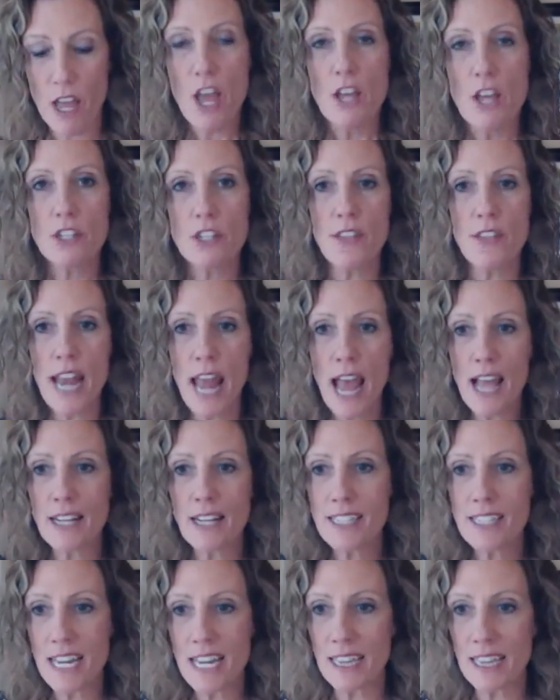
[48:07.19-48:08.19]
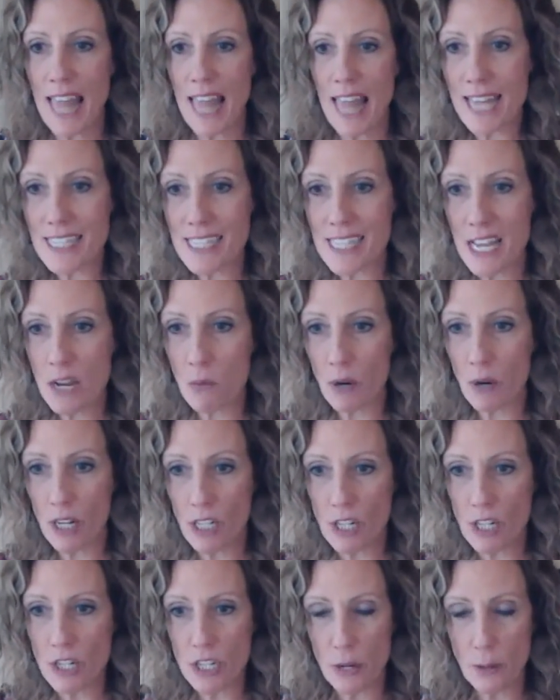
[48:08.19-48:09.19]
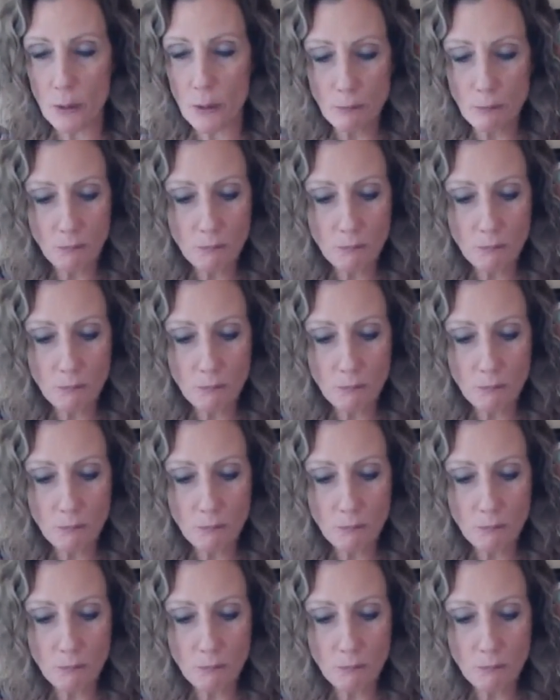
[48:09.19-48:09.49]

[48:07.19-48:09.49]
So the next and last thing we're going to do